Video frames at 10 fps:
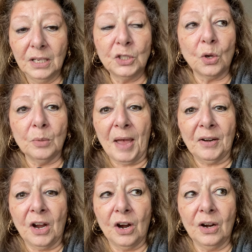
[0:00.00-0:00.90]
it's all
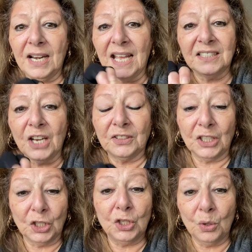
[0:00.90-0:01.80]
about her. It has
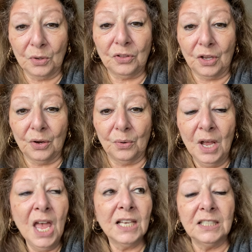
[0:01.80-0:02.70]
nothing to do with you.
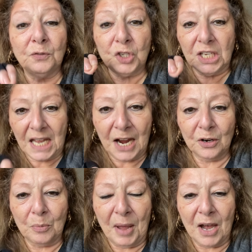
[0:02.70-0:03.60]
Because if she
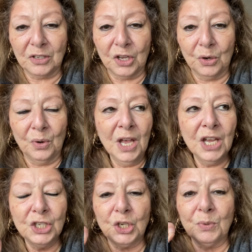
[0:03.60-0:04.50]
cared about you,
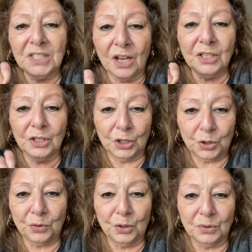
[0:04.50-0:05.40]
she would tell you the
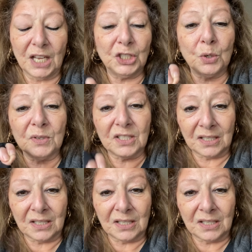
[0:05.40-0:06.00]
truth and she would